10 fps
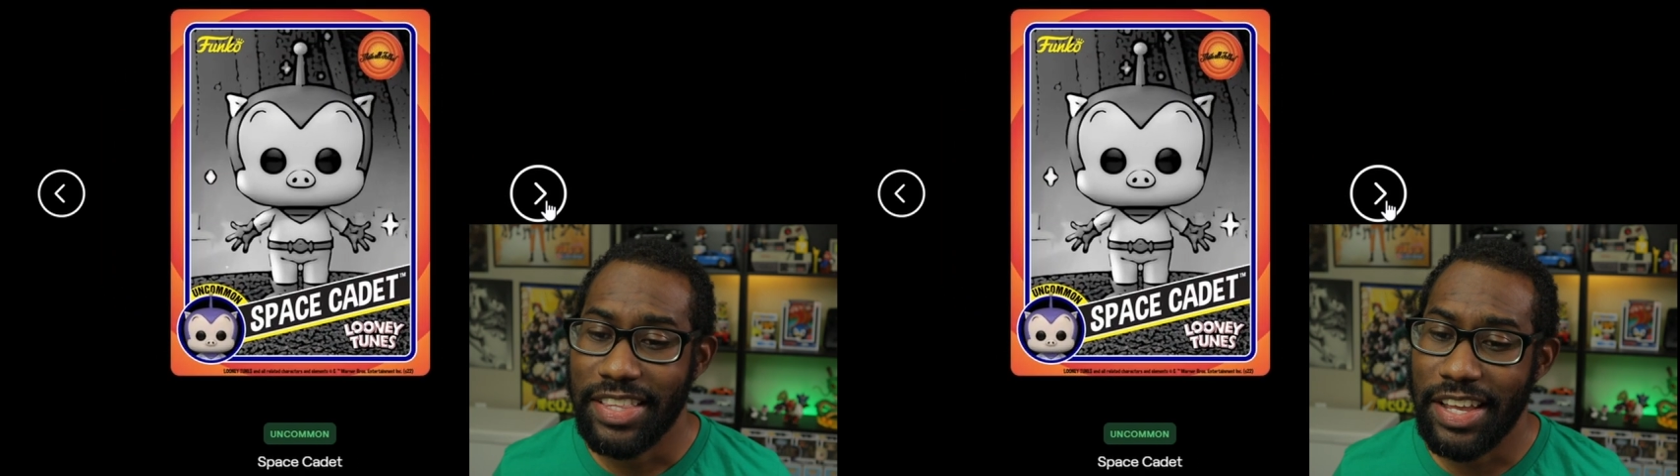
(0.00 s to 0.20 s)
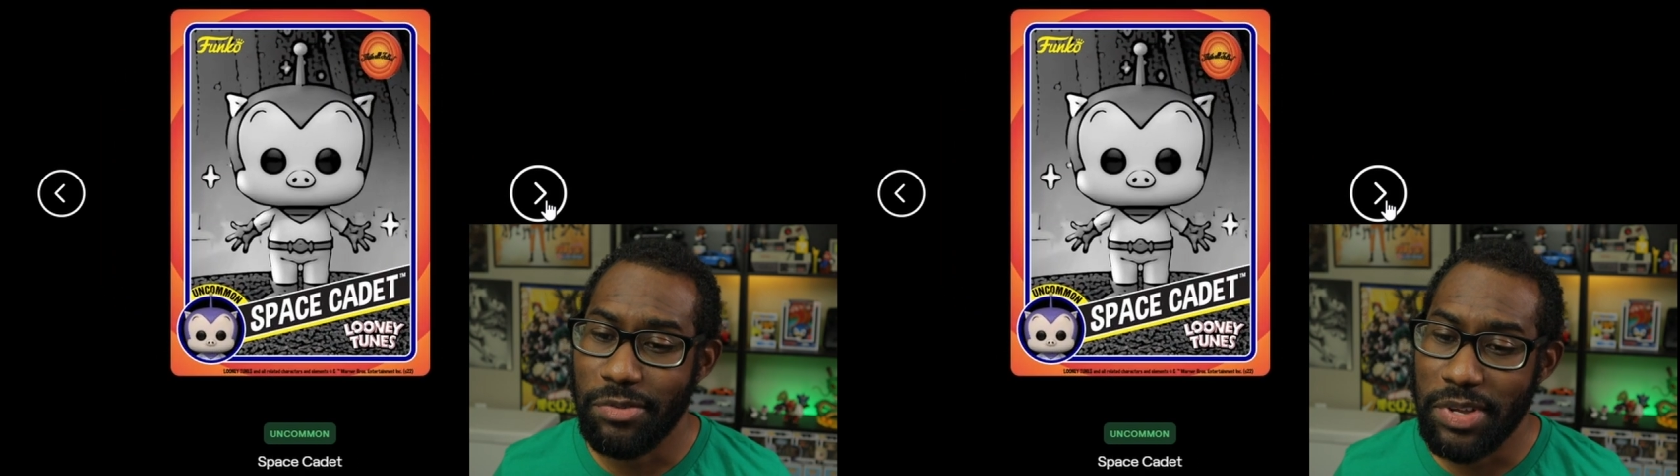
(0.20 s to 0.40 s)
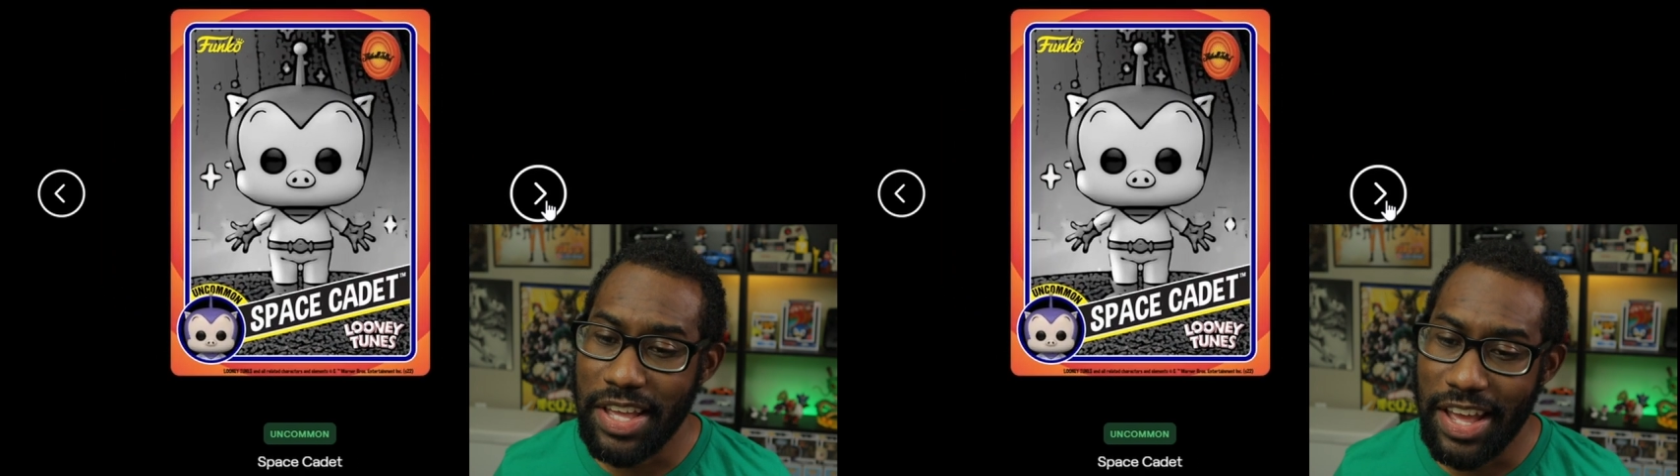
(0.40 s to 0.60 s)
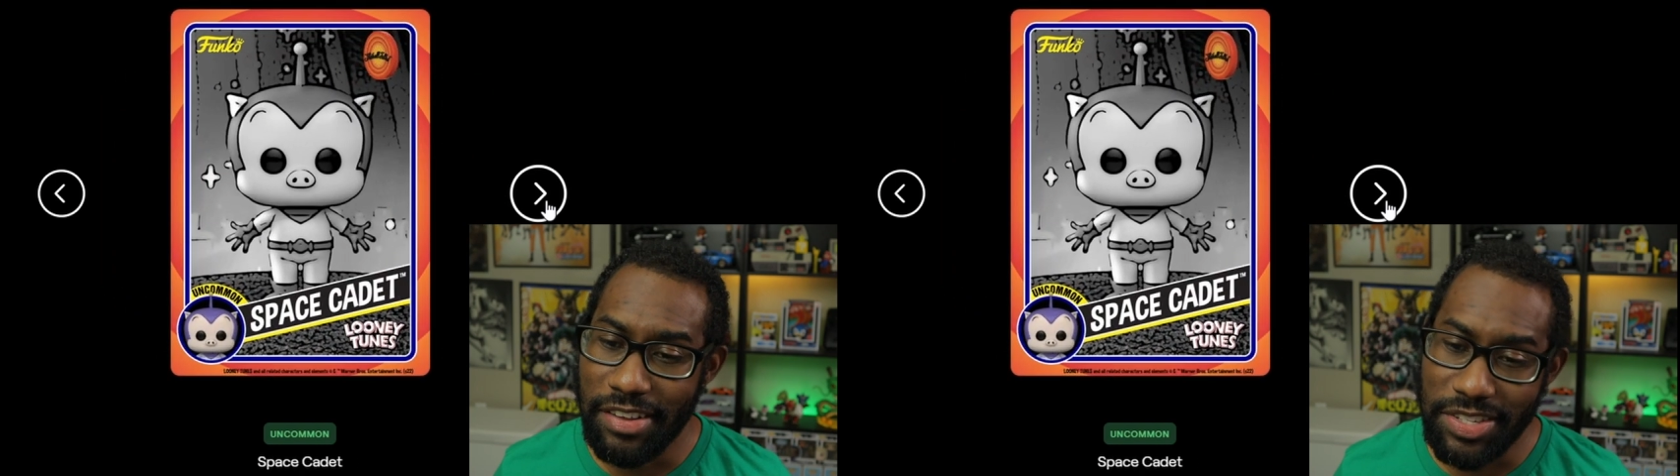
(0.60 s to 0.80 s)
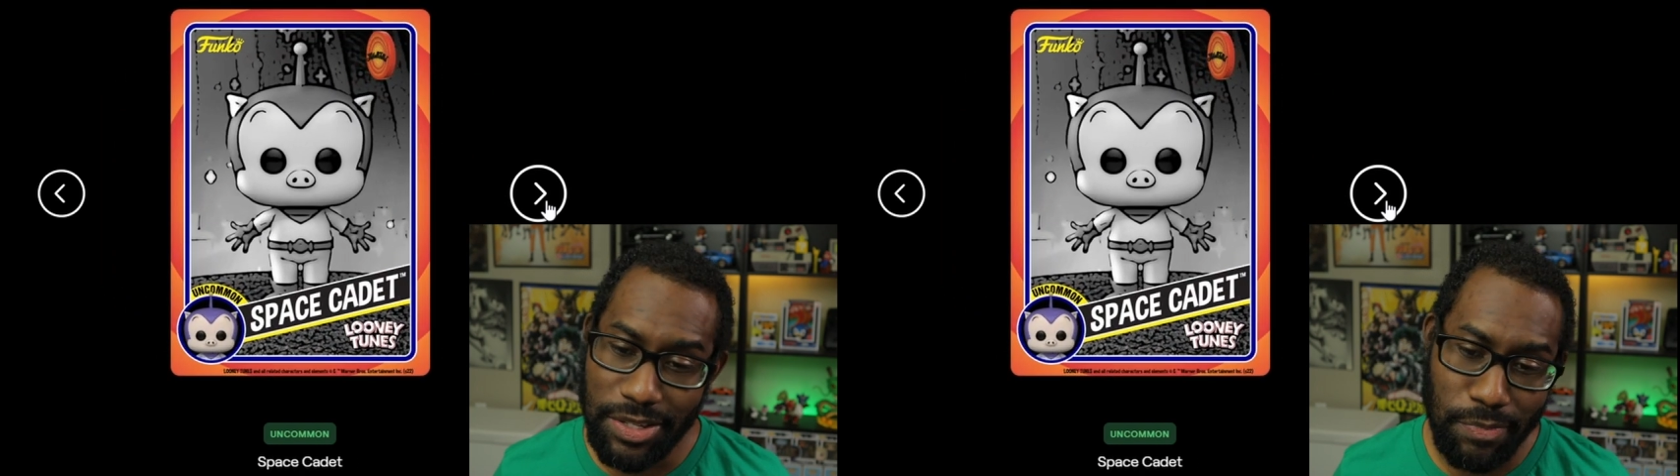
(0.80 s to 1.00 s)
Then we
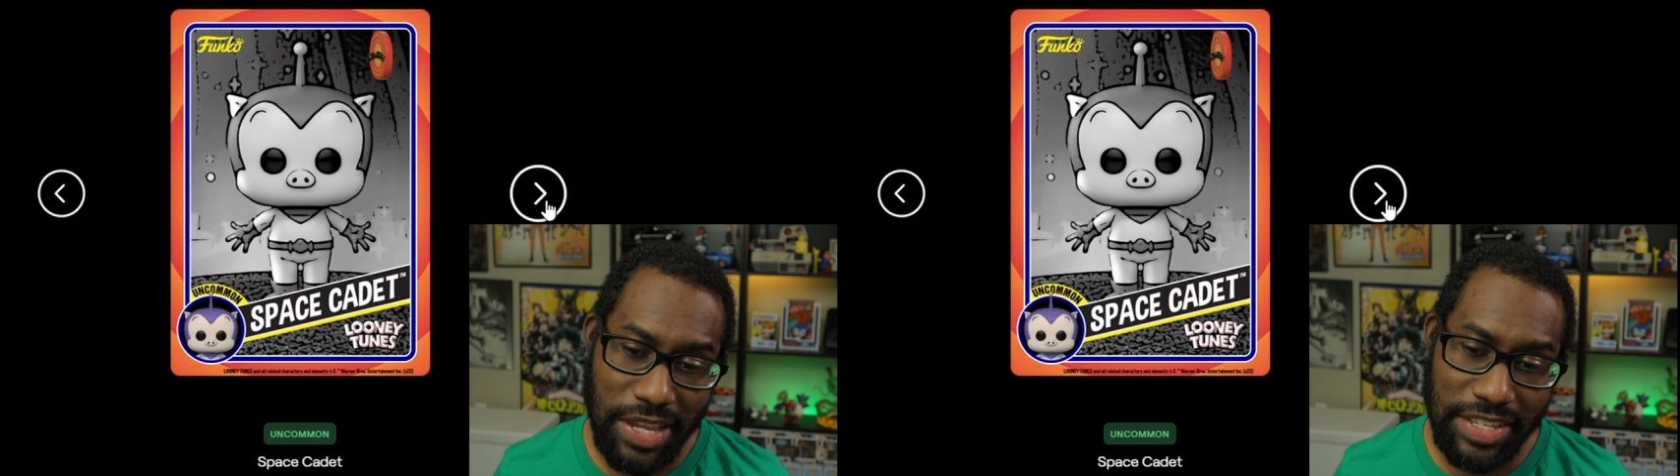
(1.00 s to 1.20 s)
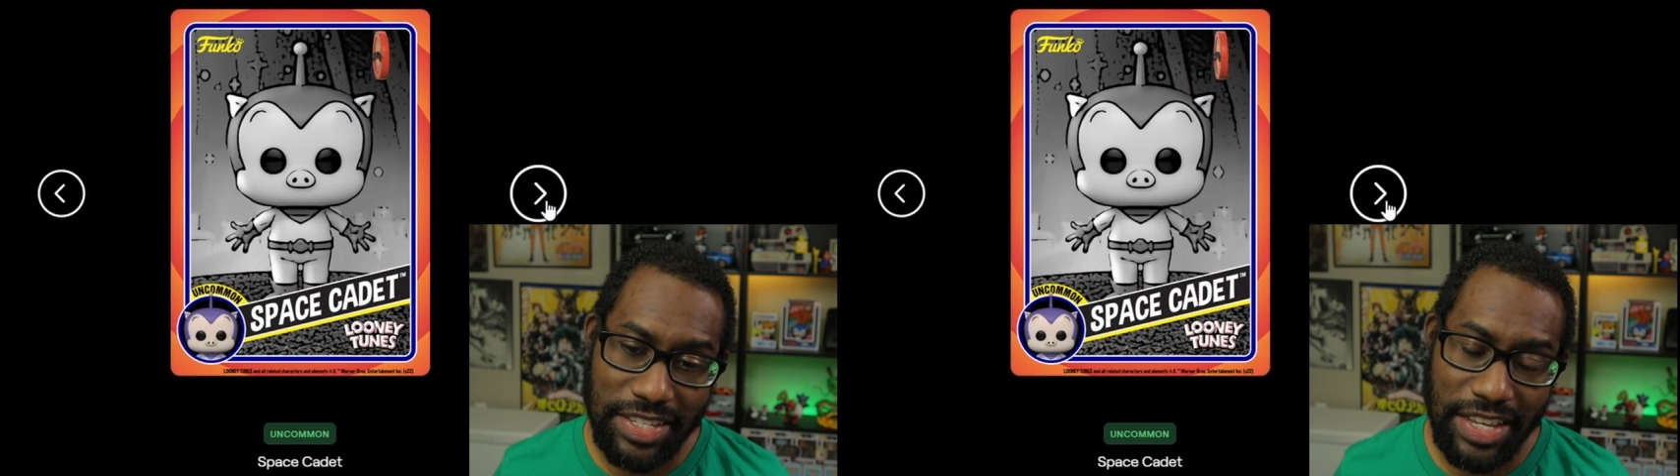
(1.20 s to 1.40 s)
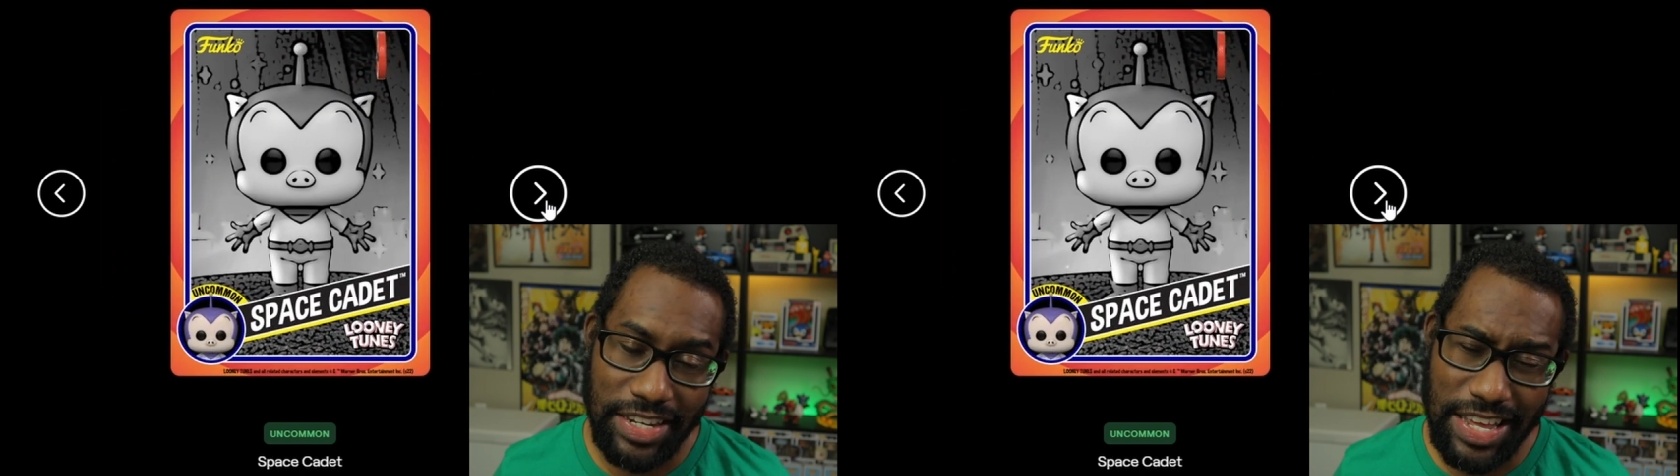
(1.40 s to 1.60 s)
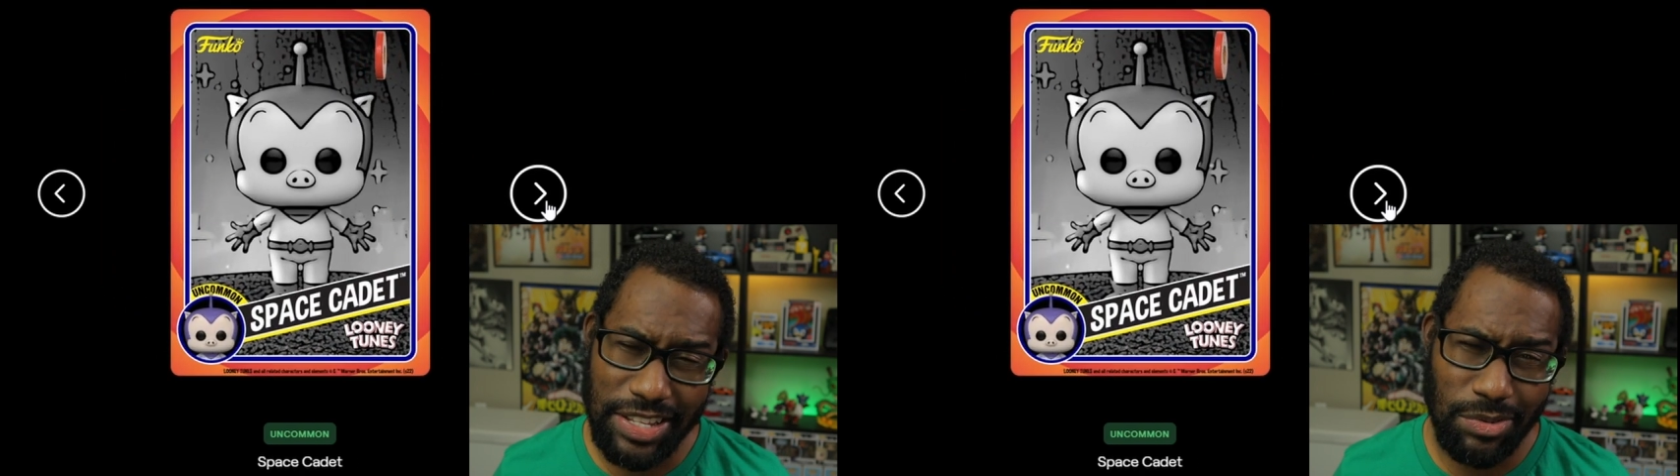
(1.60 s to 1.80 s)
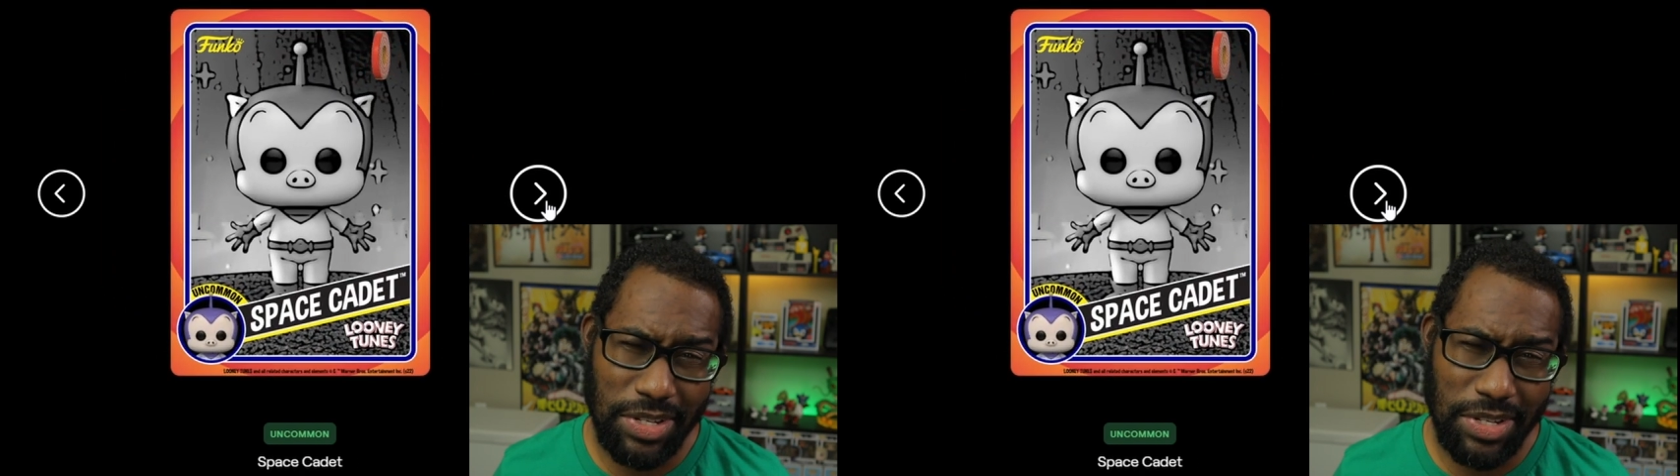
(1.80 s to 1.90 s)
have Space Cadet,